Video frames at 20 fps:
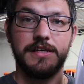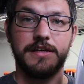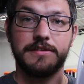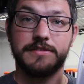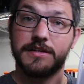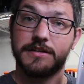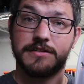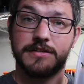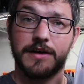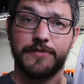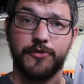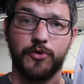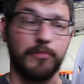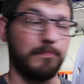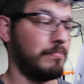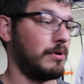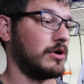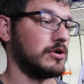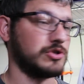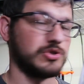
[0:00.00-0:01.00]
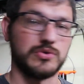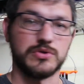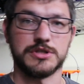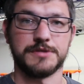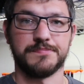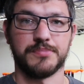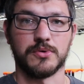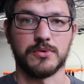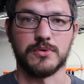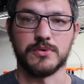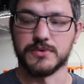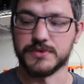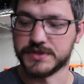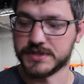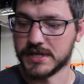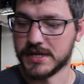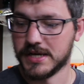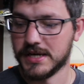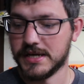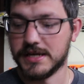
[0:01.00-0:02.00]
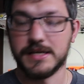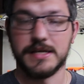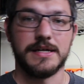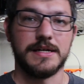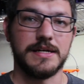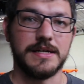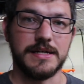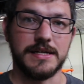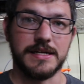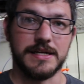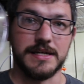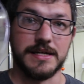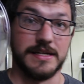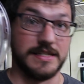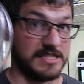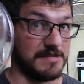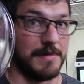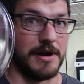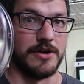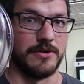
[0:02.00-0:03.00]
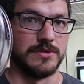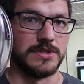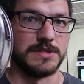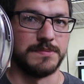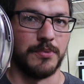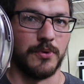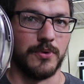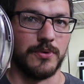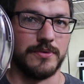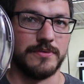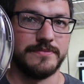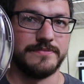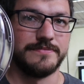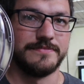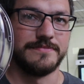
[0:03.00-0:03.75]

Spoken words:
these several partial spools into my own spool.